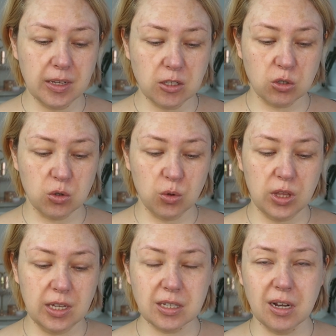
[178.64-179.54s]
So
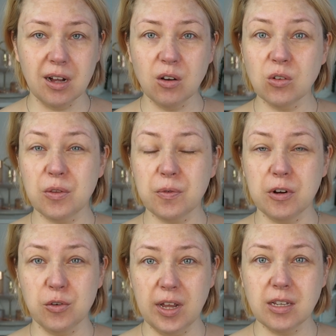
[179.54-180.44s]
these are not the
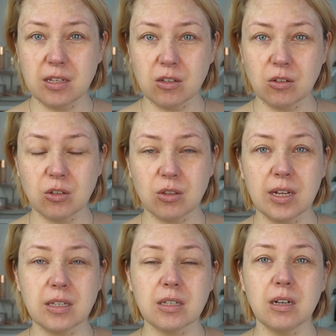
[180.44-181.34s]
foundations that